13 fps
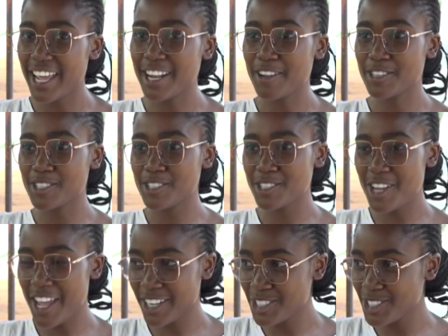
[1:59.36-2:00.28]

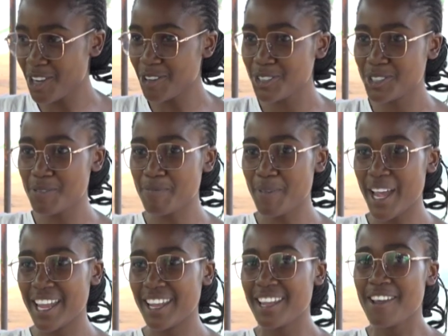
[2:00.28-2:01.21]
and show to
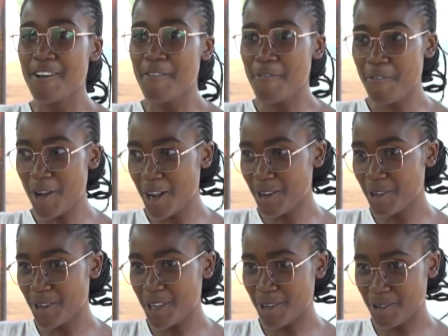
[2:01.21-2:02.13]
my fellow
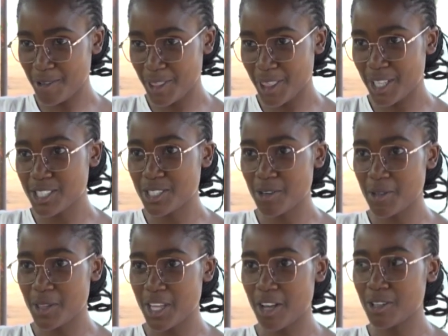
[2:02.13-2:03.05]
youth so
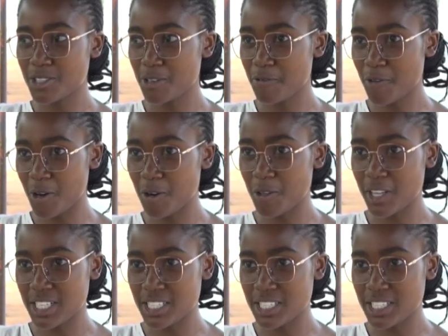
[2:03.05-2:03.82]
they also follow the